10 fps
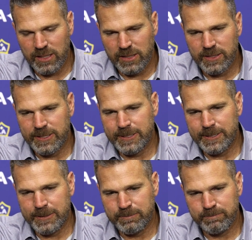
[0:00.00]

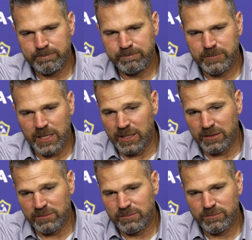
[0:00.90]
And
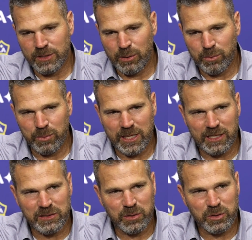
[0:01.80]
then, when we get
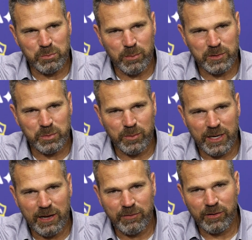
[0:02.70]
into those moments where we
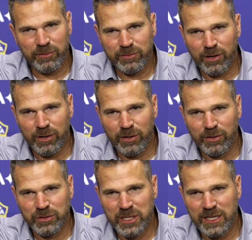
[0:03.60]
have
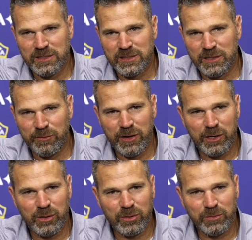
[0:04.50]
our chances in the
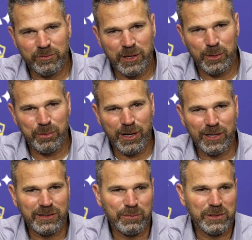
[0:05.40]
final
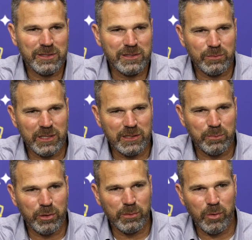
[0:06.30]
product, that we need to
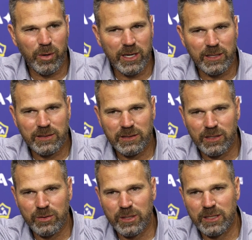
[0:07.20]
put them away,
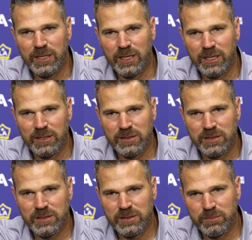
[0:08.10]

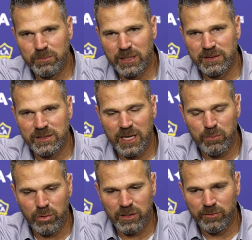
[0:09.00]
and make this game
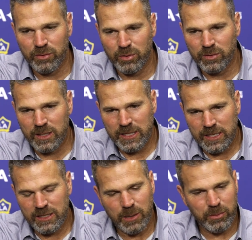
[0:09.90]
more difficult.
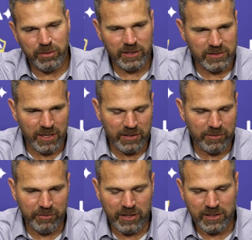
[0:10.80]
A couple of things on the
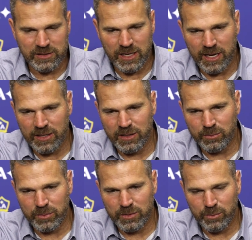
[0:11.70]
defending side
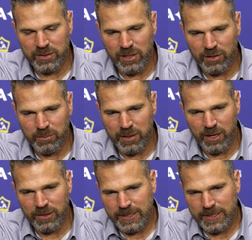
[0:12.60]
that we talked about,